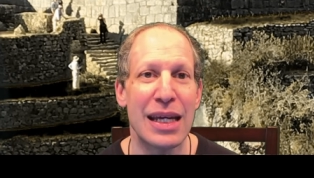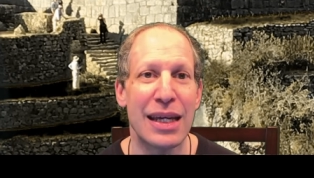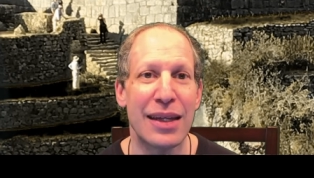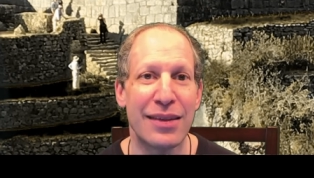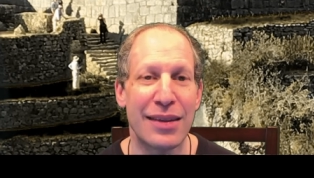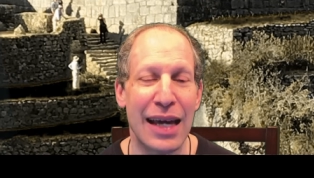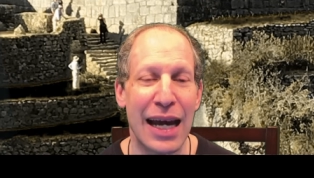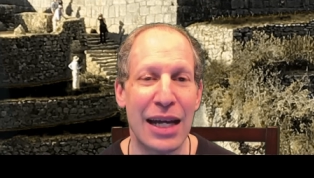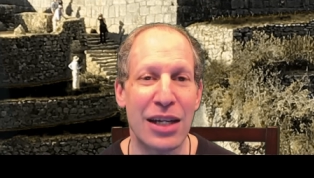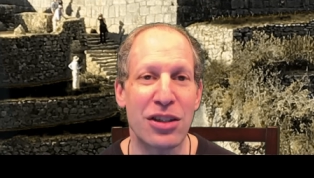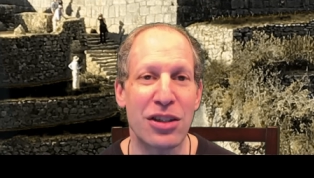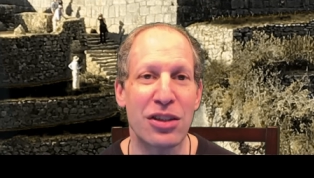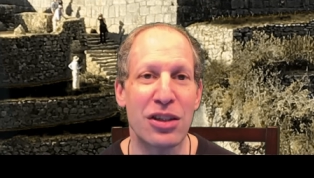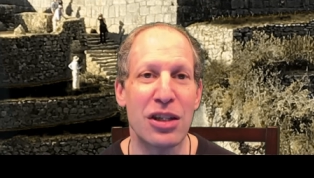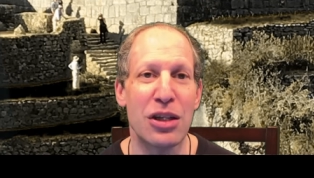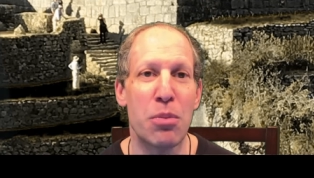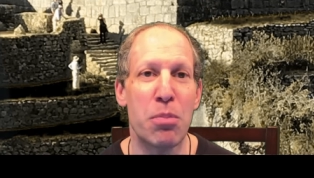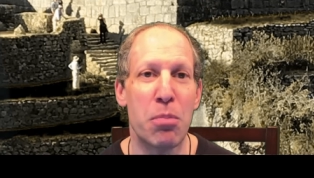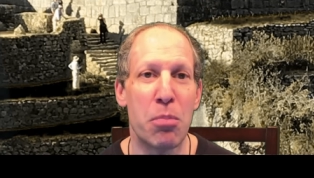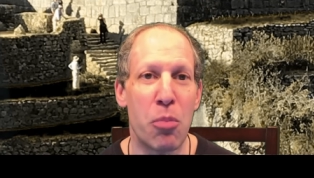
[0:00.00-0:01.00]
it's
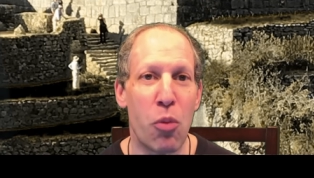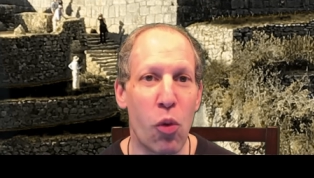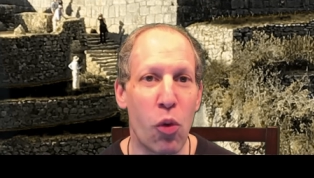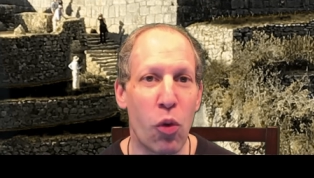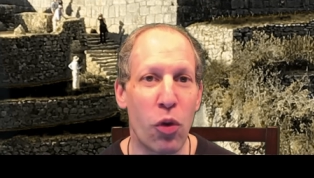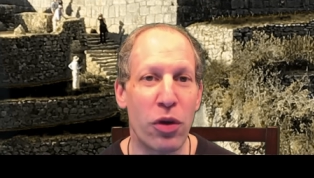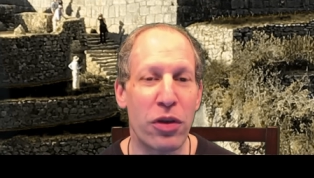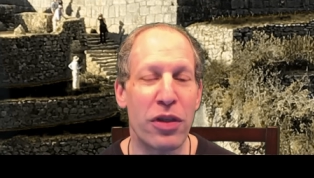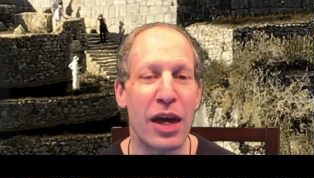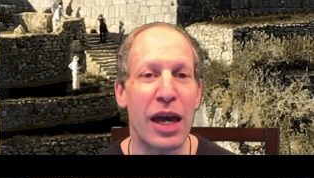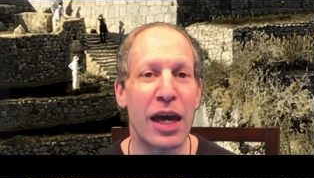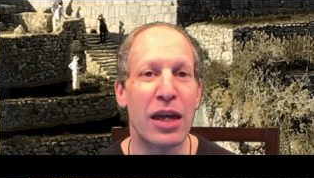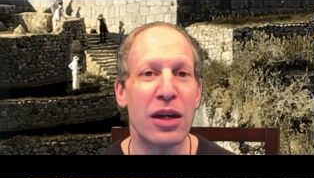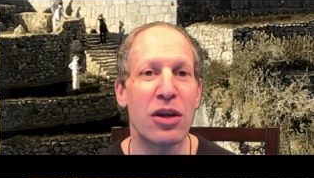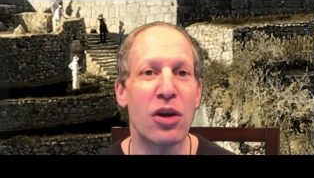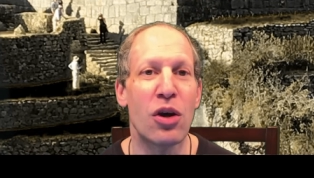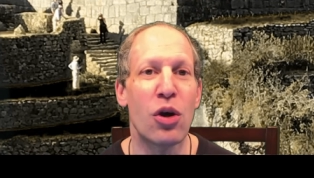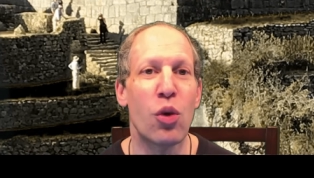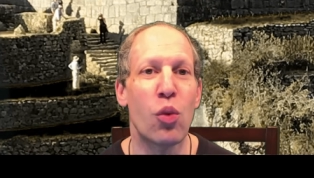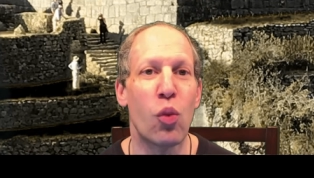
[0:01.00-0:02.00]
actually more
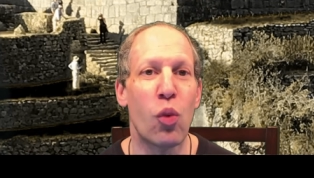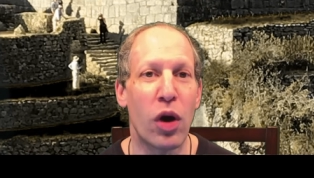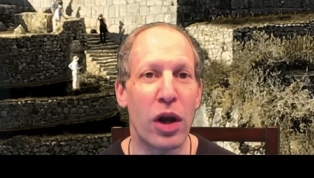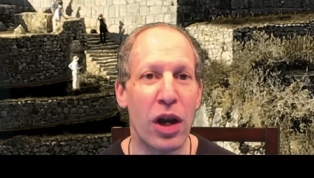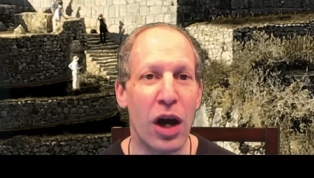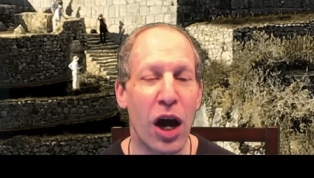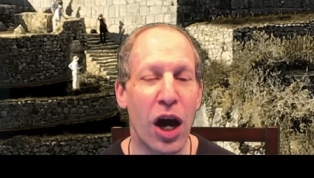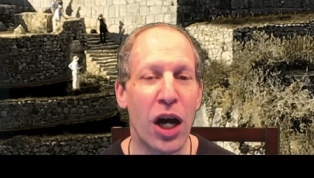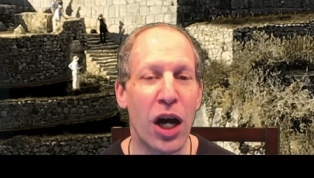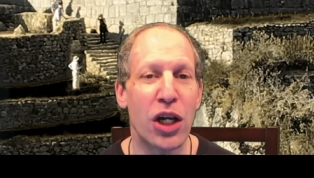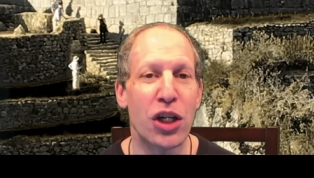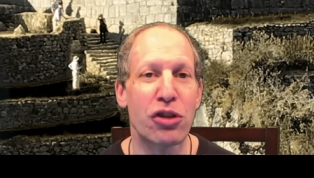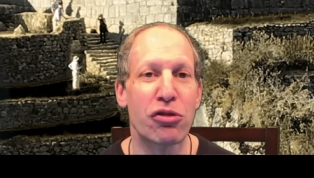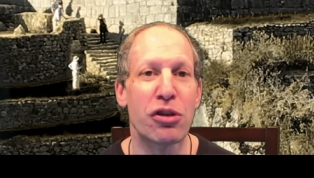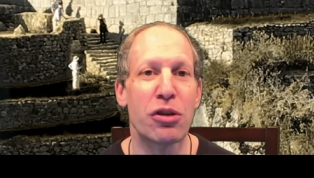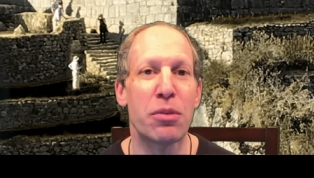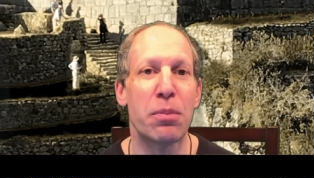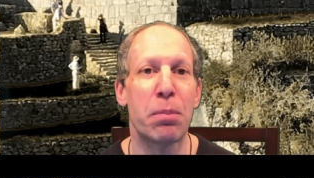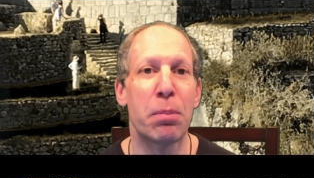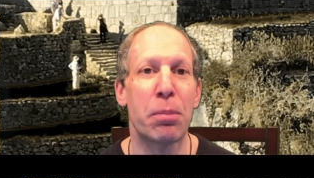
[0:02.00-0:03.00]
than
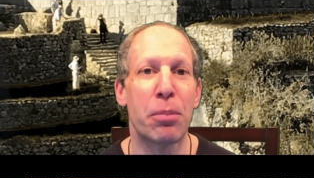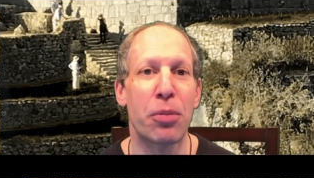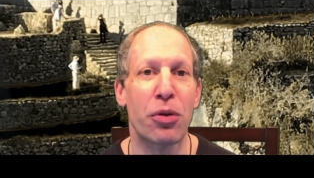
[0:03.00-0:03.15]
100%.